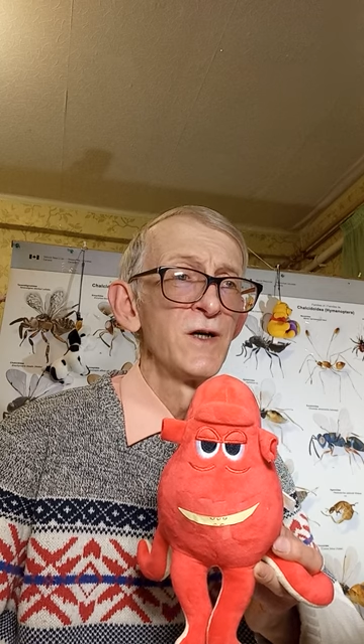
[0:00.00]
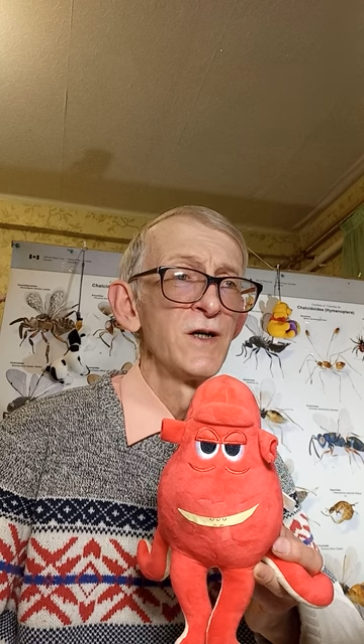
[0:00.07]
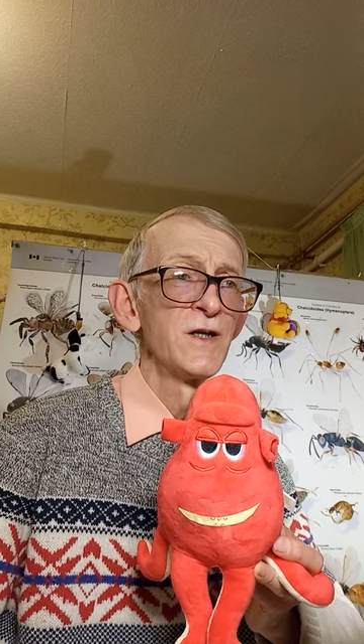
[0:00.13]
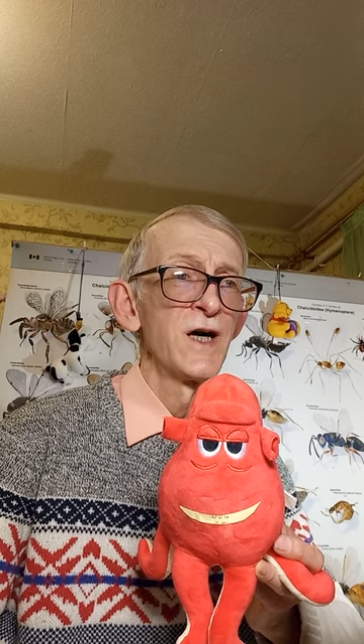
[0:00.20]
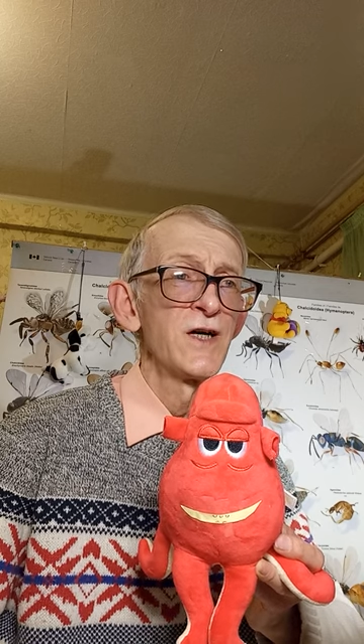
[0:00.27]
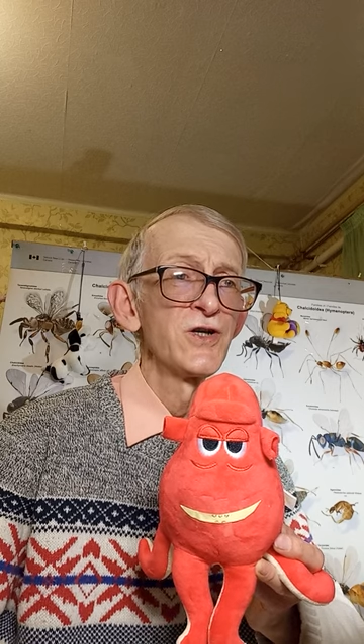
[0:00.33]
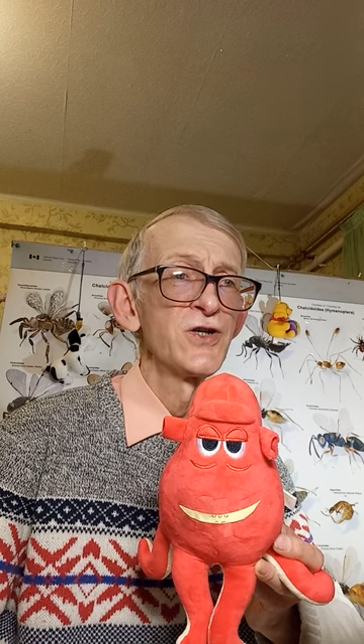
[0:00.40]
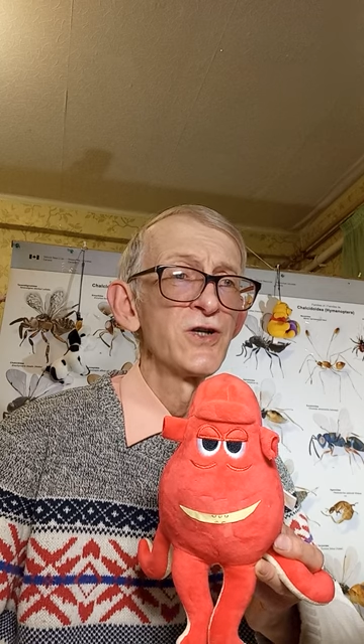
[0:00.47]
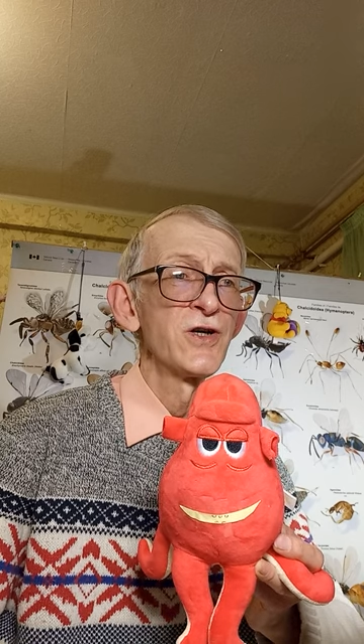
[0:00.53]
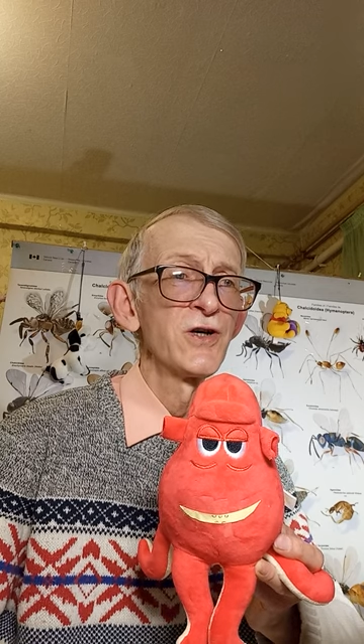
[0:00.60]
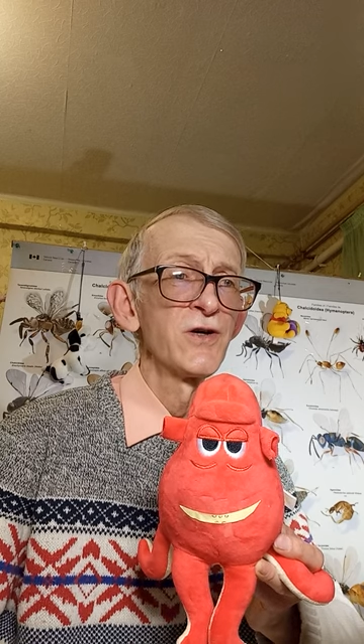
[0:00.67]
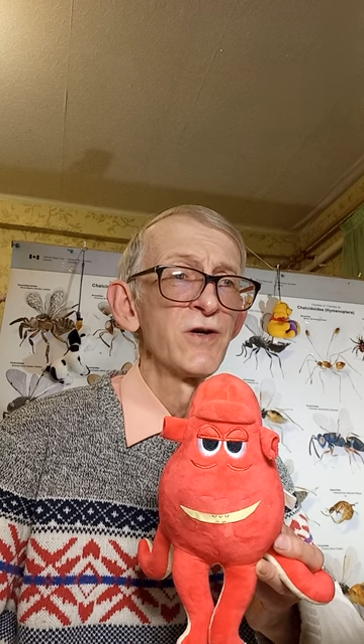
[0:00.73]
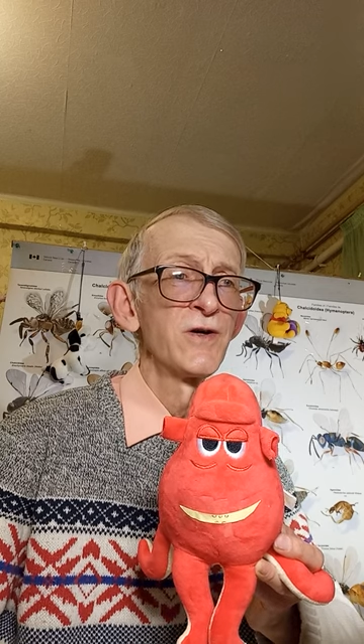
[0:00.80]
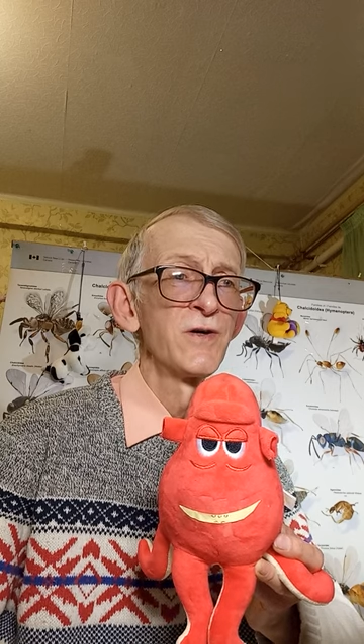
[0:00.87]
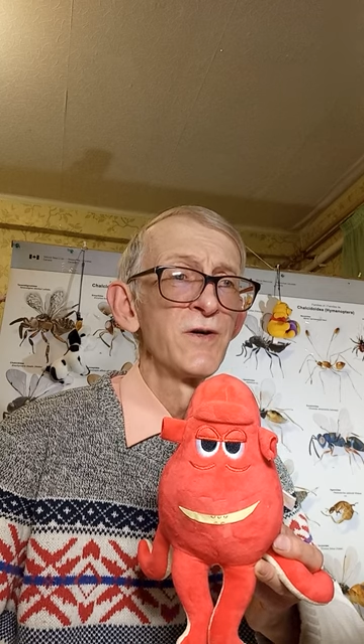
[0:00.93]
9
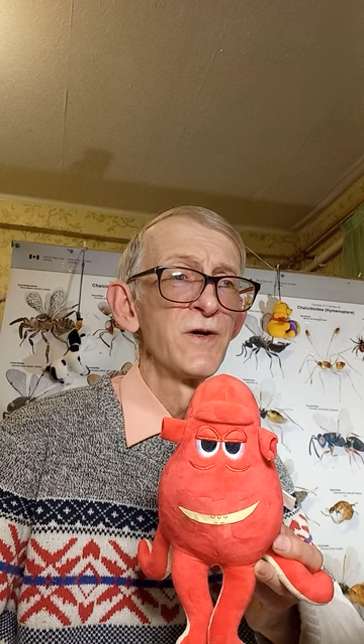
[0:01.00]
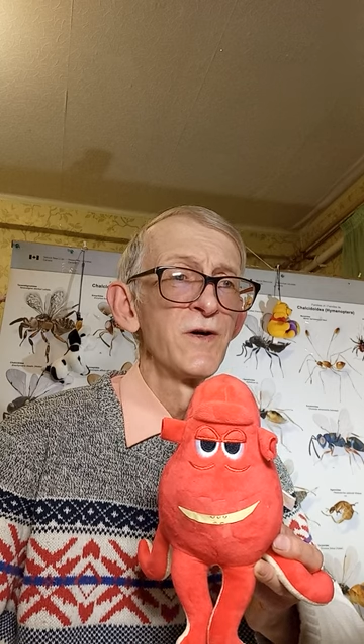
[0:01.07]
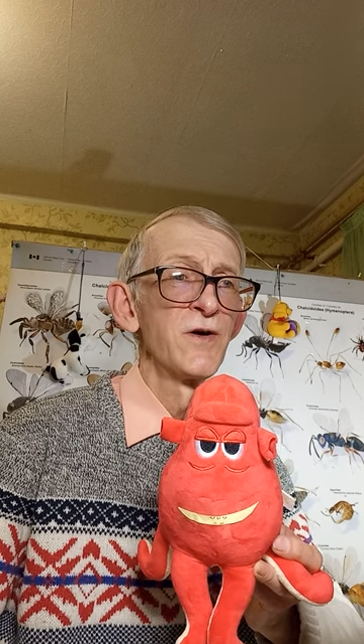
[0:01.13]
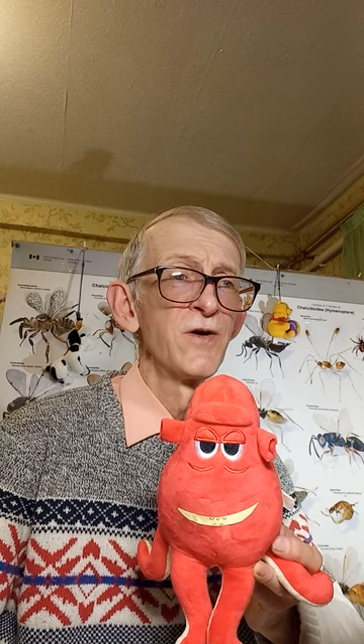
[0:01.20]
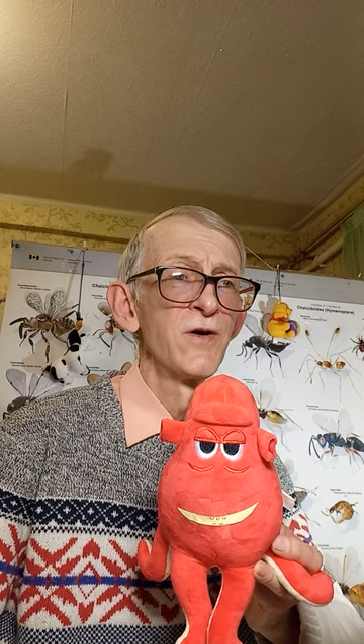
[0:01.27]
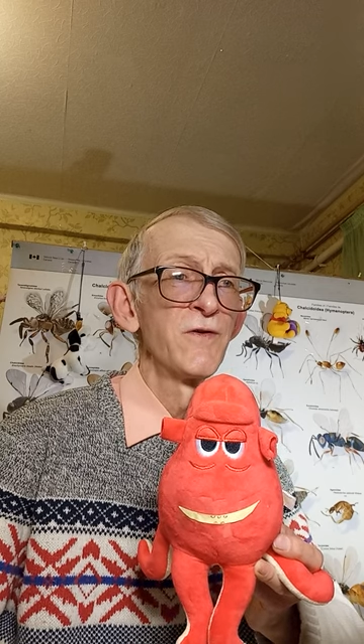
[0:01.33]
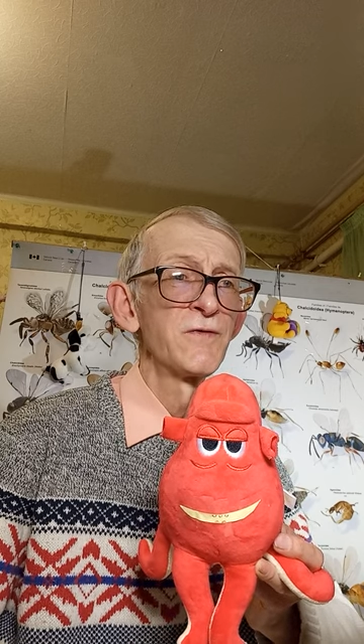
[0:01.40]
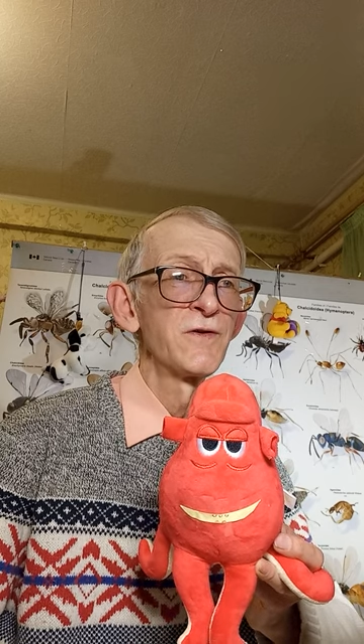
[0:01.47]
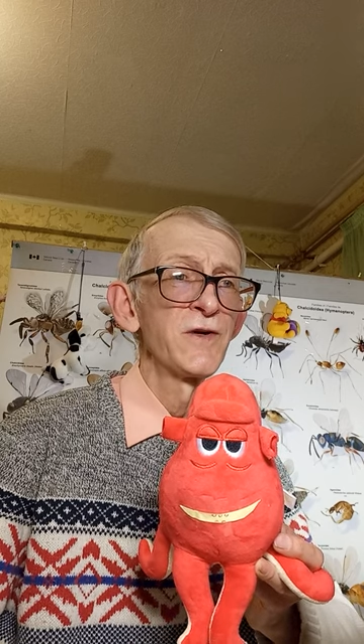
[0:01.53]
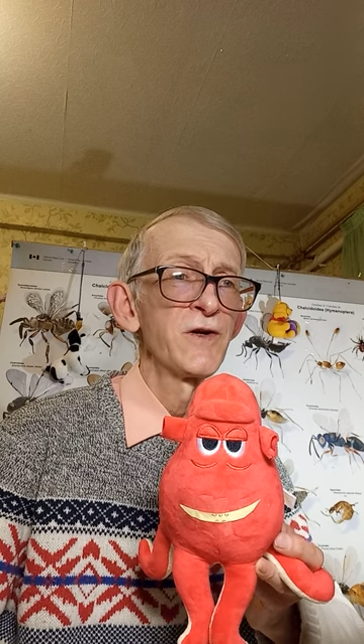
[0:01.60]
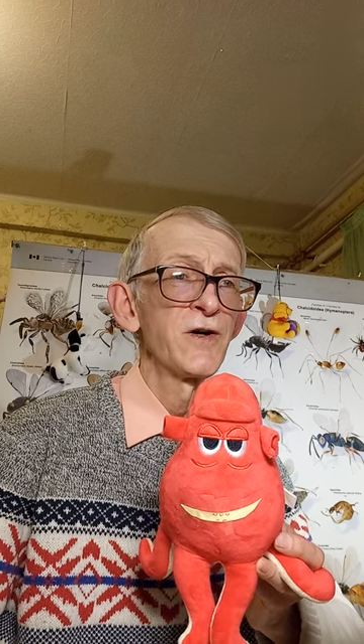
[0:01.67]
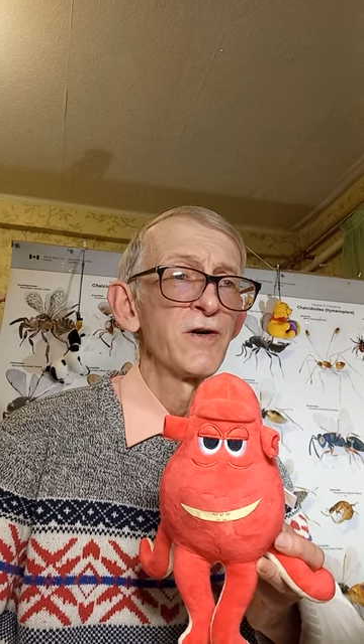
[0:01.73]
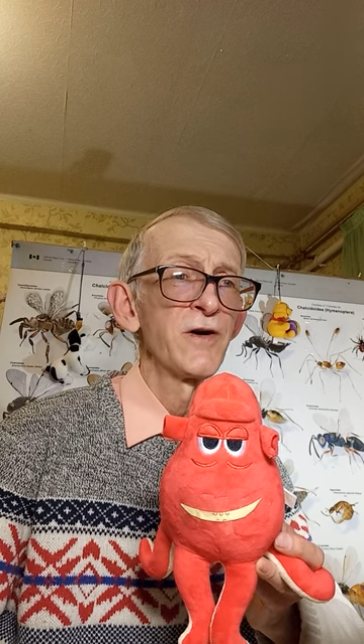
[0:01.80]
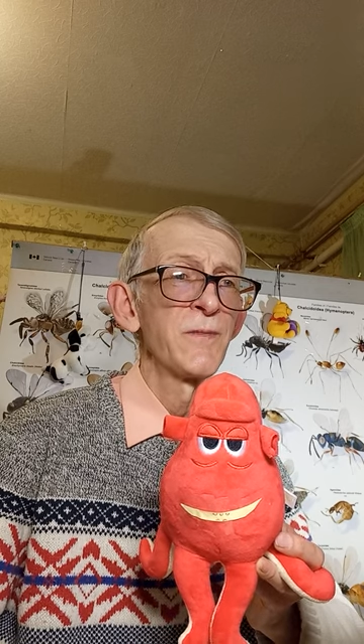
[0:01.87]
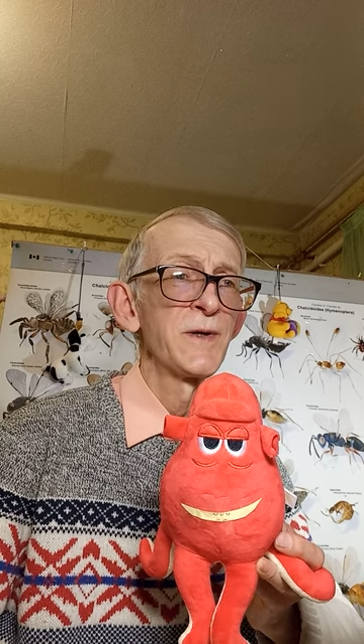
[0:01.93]
genera of
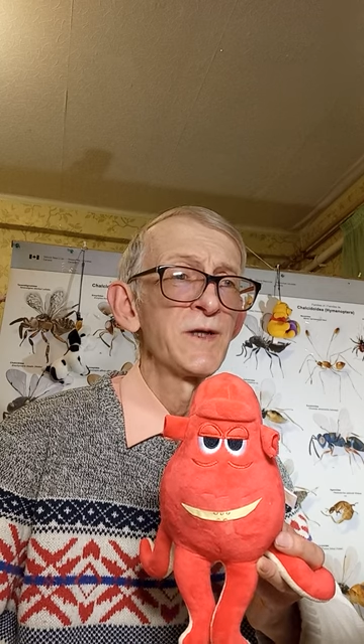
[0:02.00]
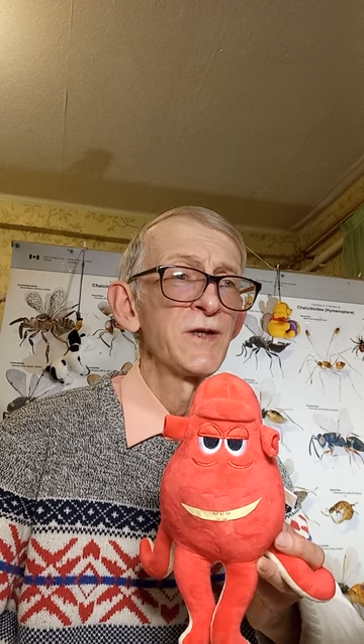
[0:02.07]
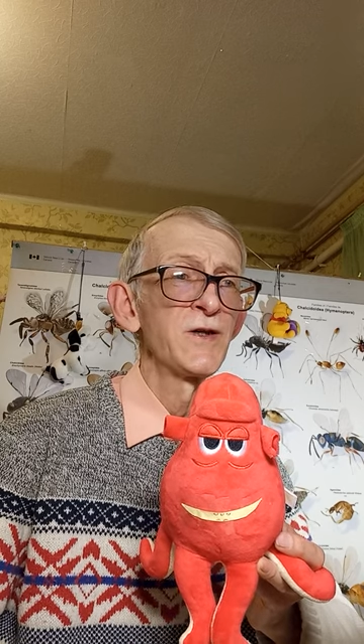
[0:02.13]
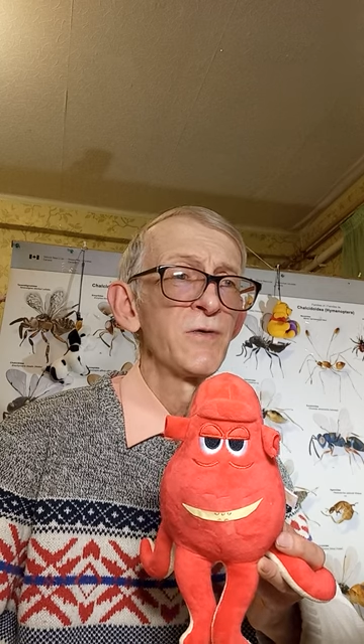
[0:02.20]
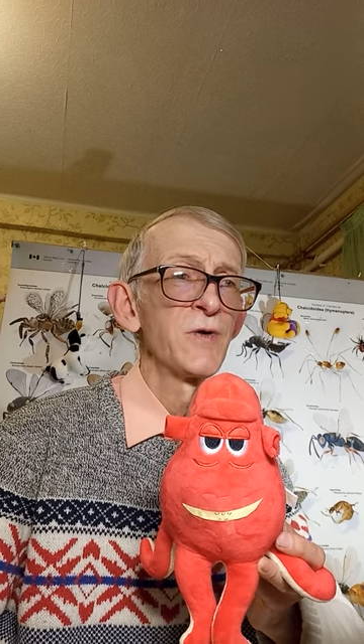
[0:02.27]
Trichogrammatidae